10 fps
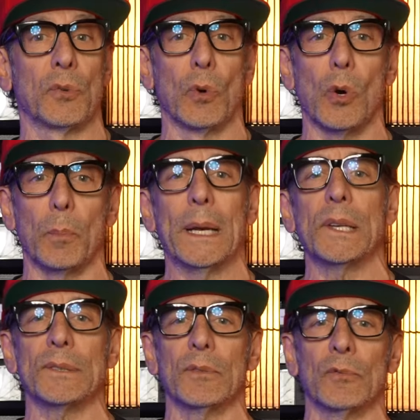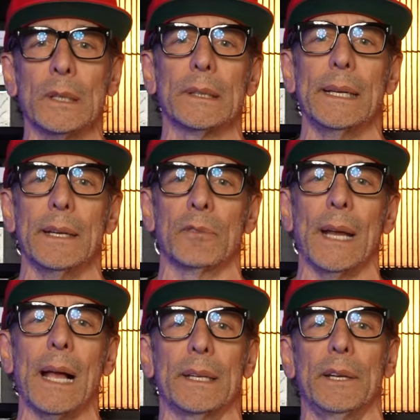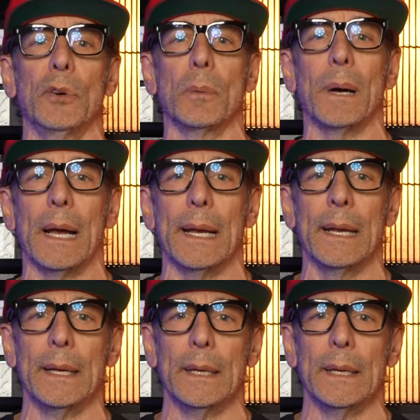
role, because really, in reality, who am I